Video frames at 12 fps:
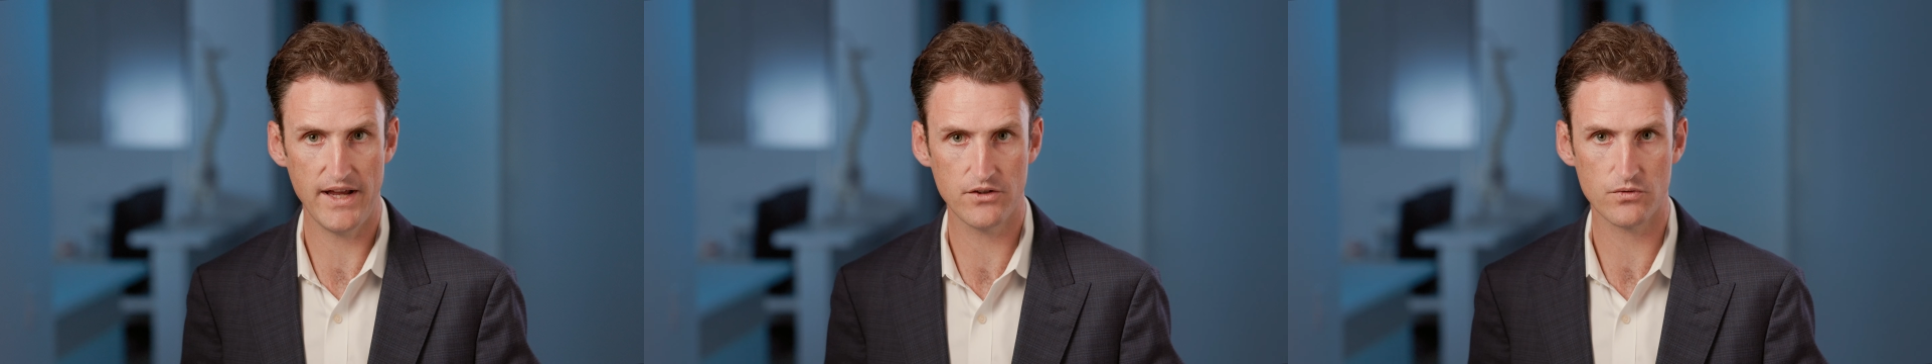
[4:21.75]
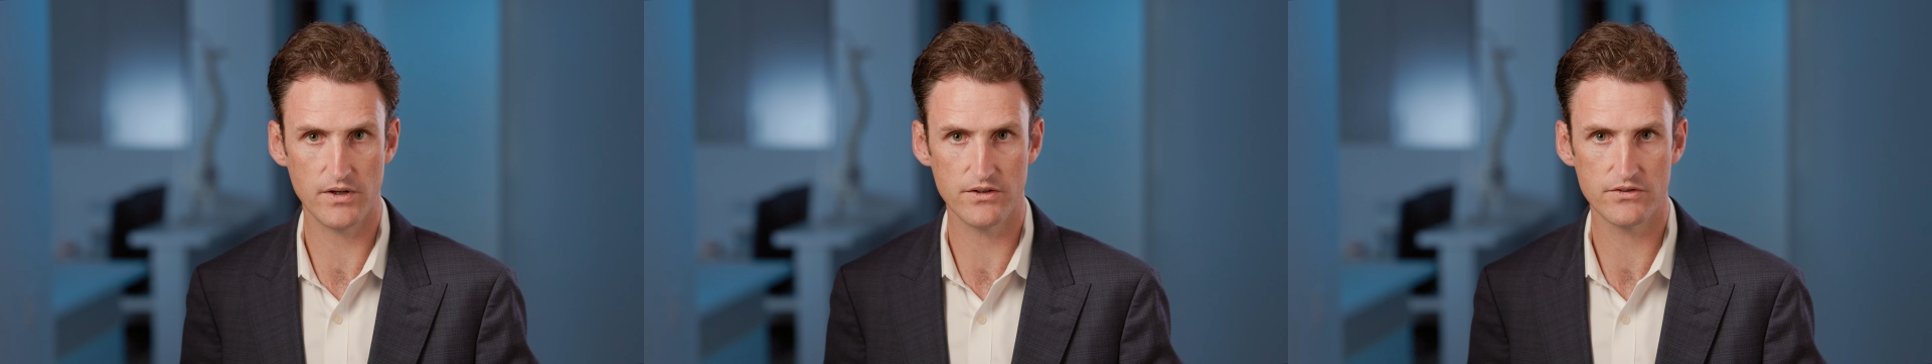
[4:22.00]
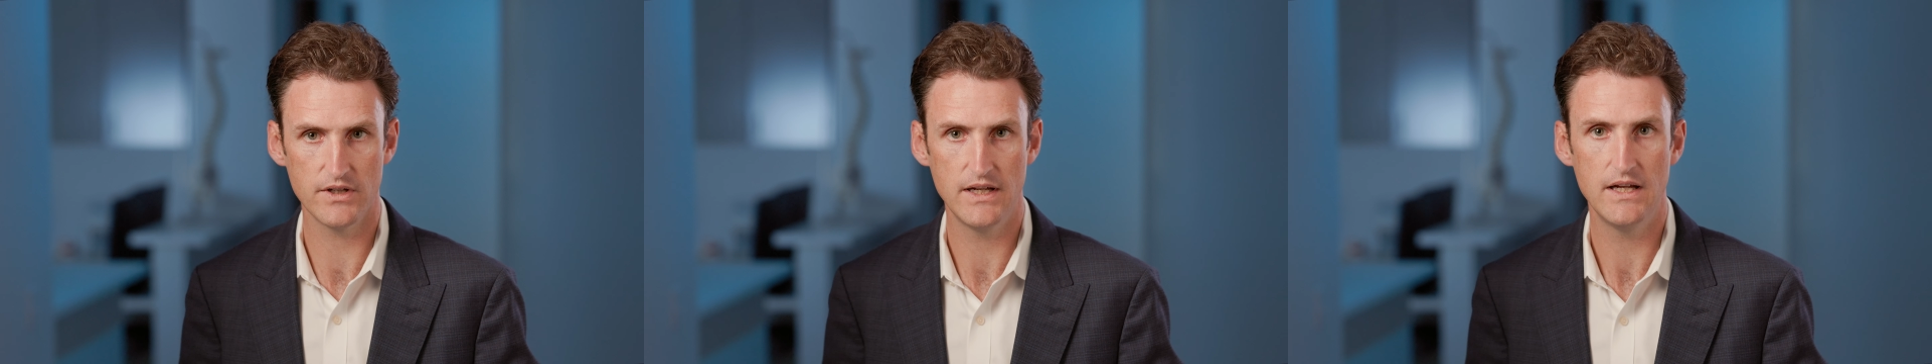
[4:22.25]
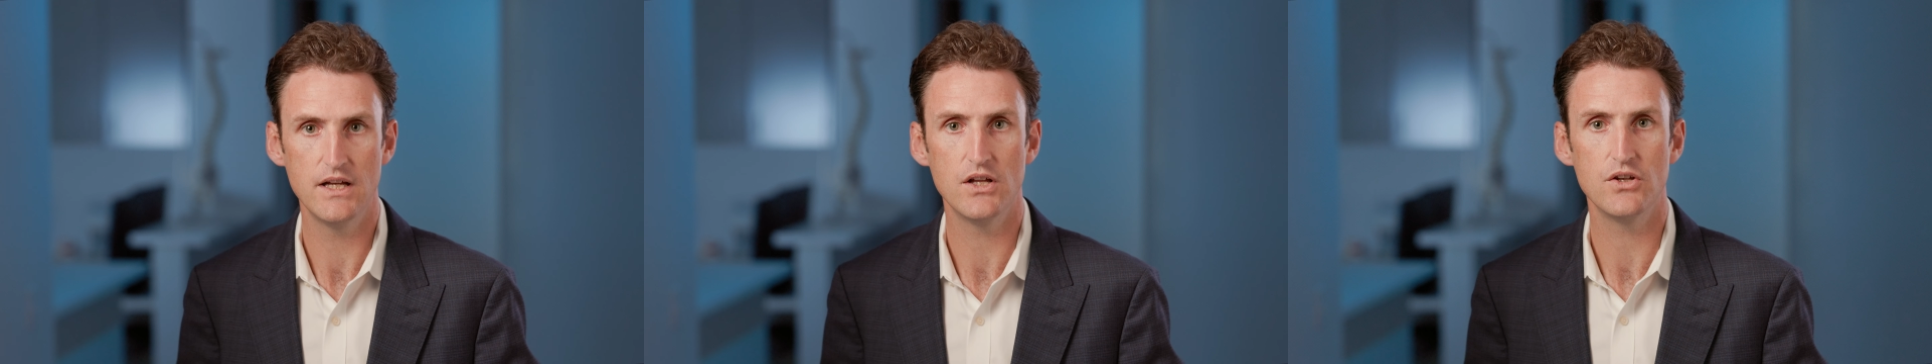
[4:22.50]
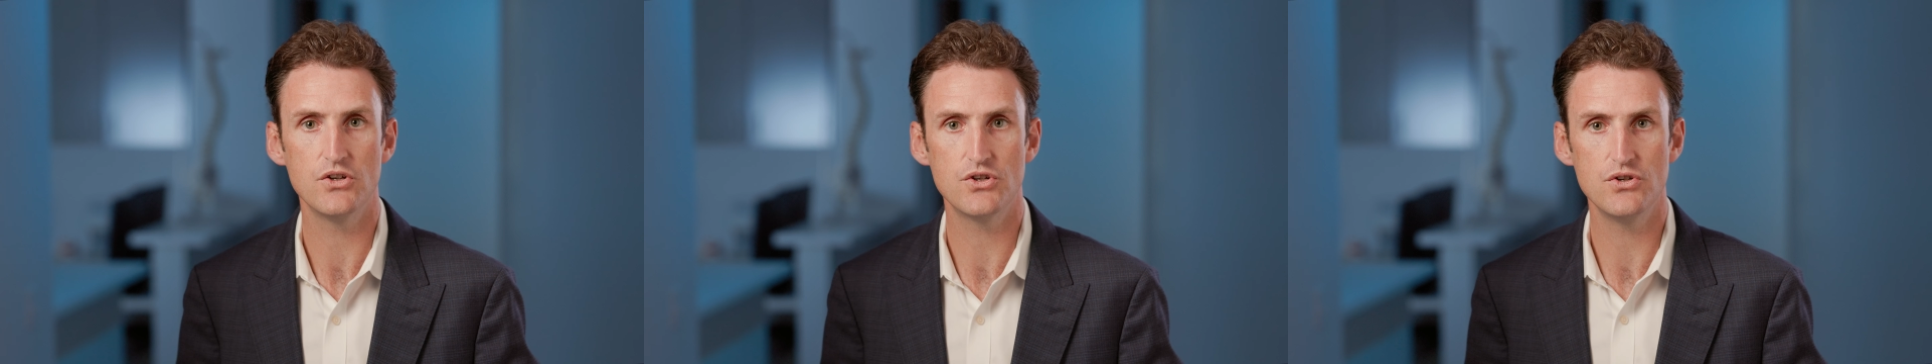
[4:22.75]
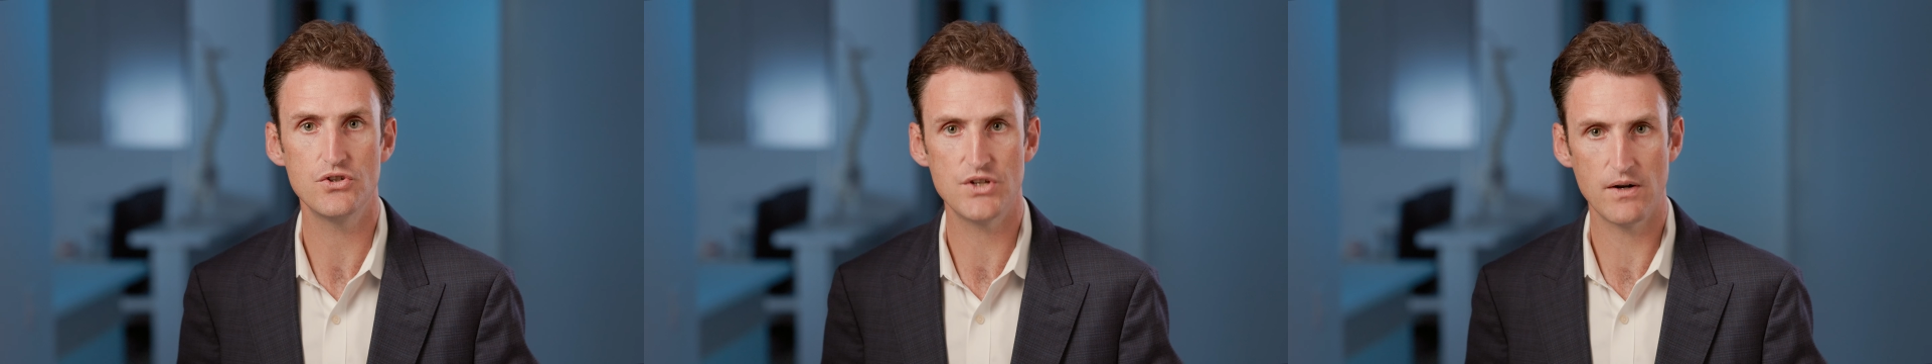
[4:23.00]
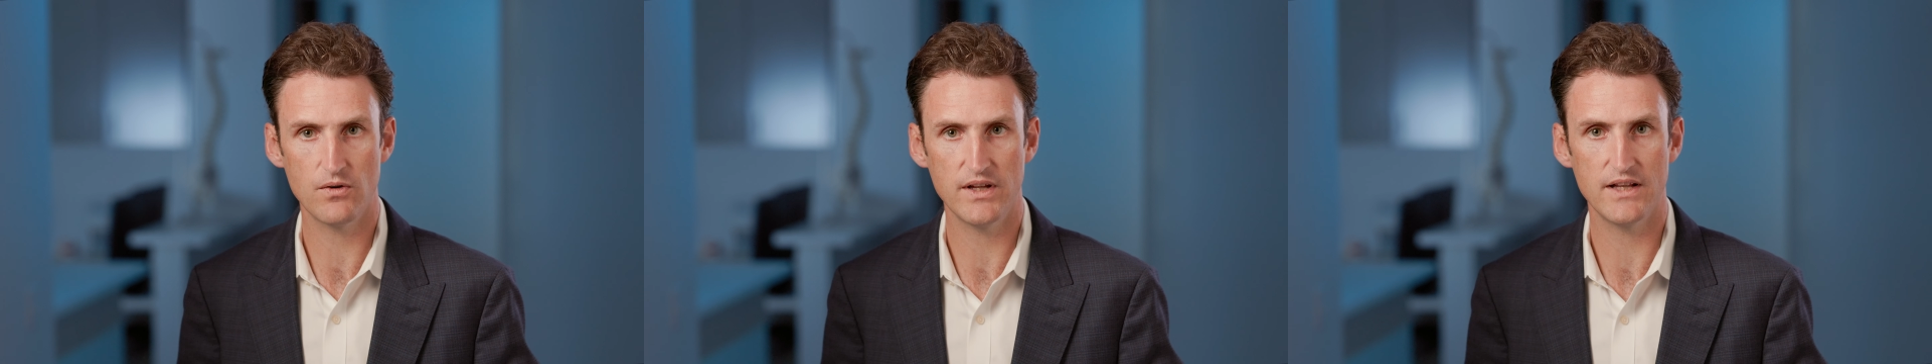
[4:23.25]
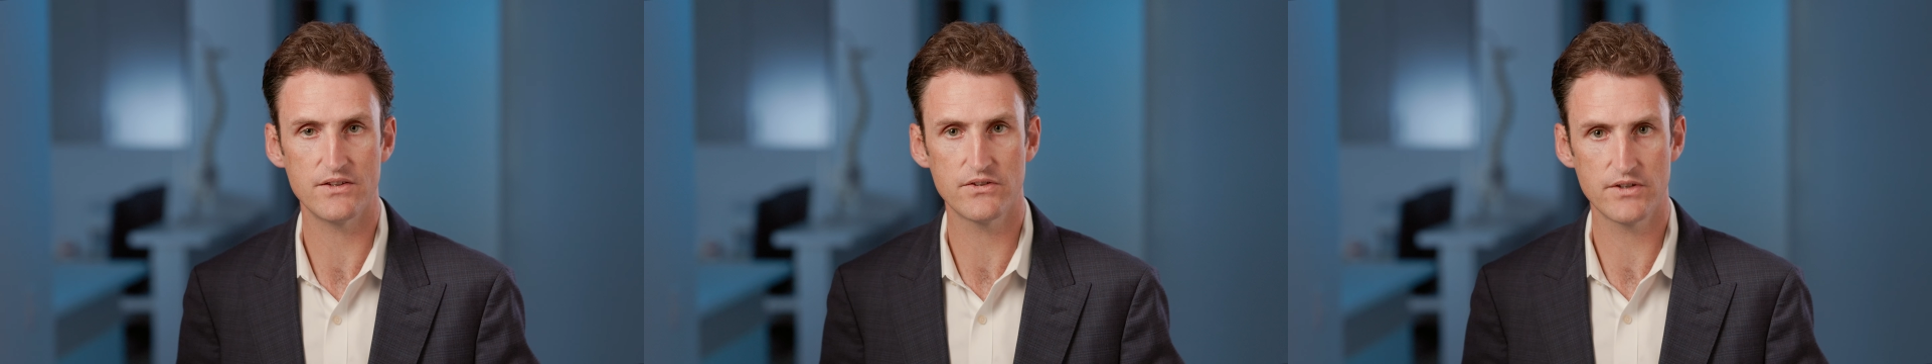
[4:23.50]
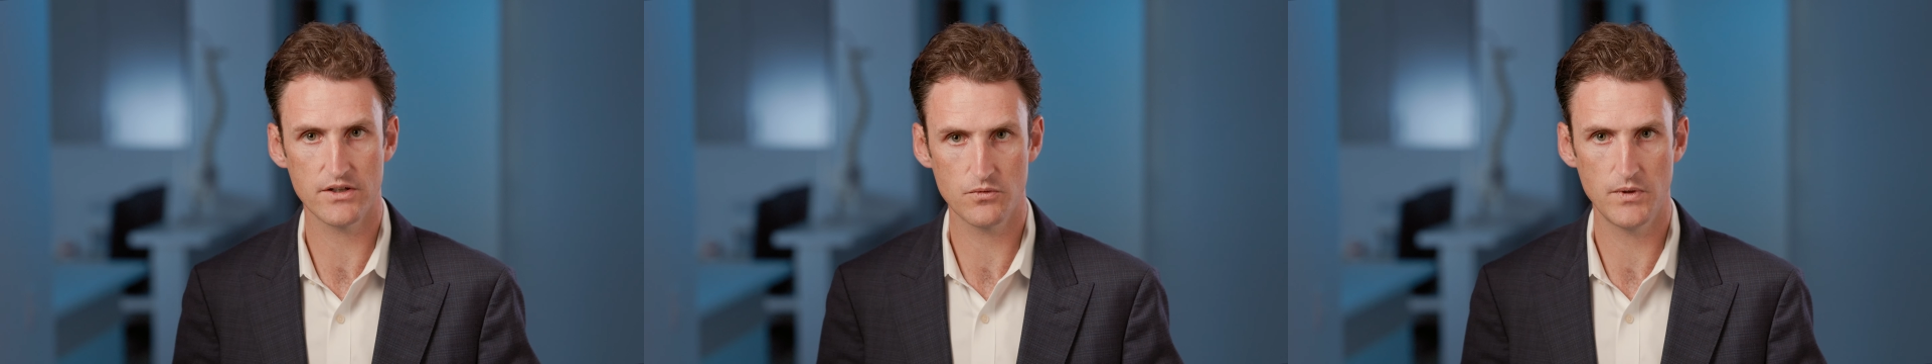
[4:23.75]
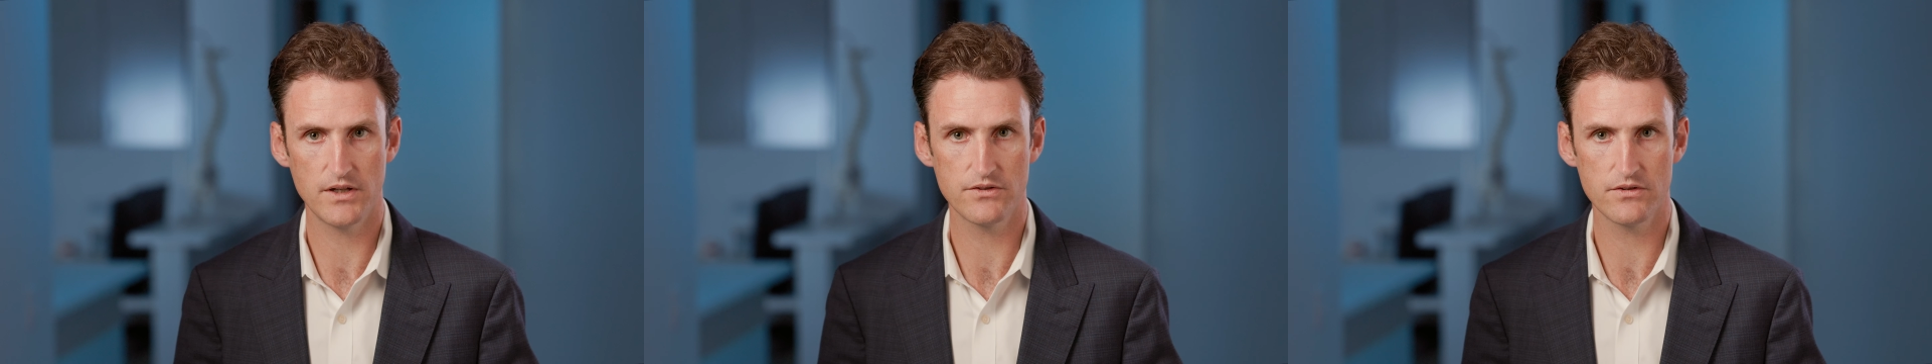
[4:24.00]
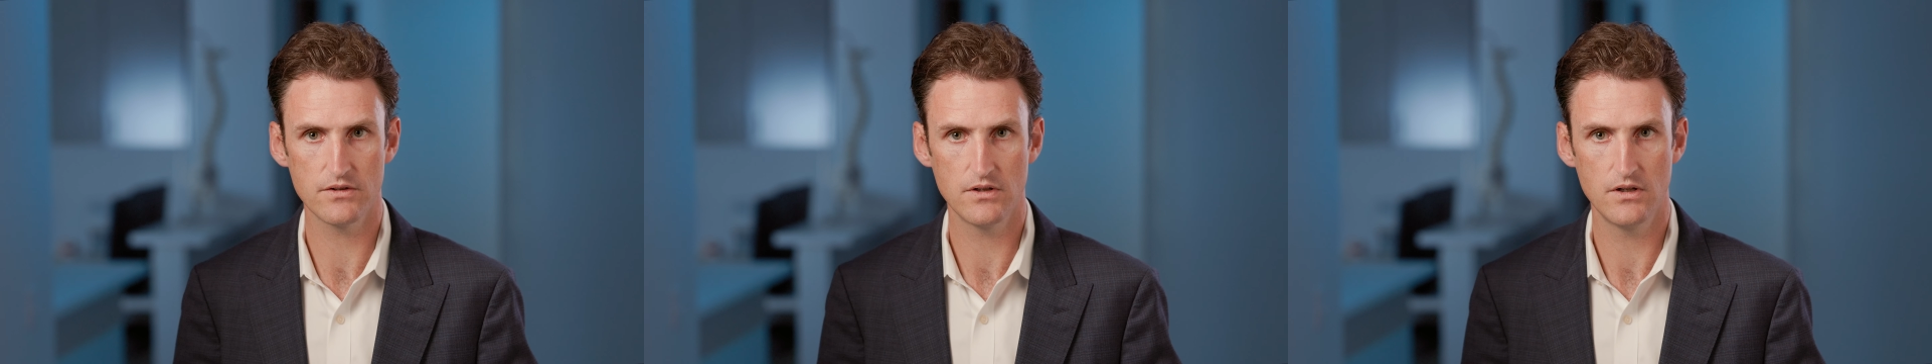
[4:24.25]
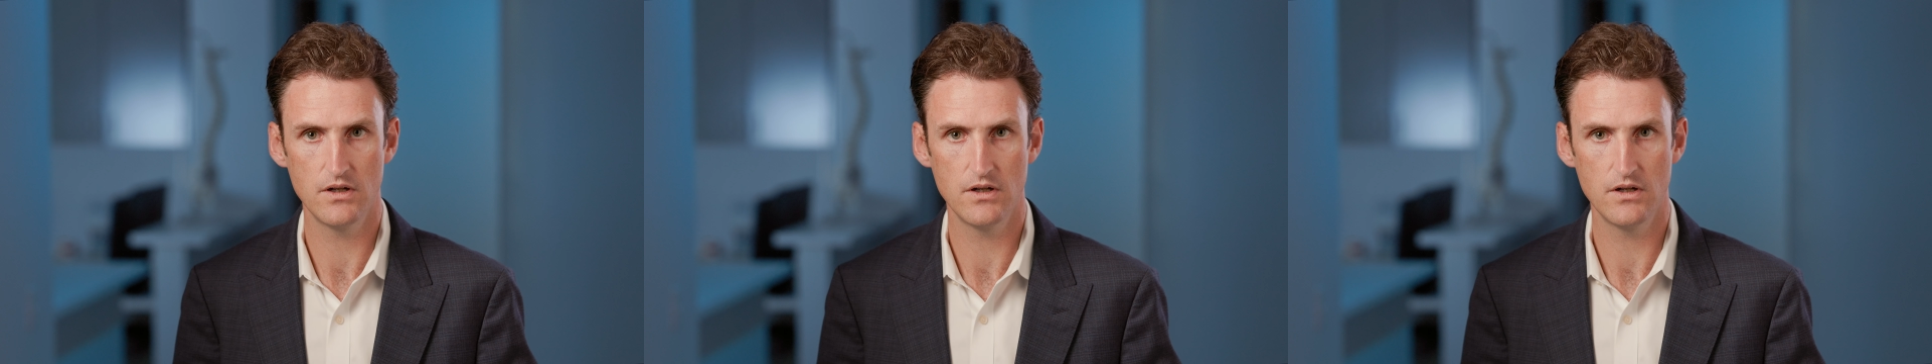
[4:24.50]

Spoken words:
x-rays, generally at 6 weeks,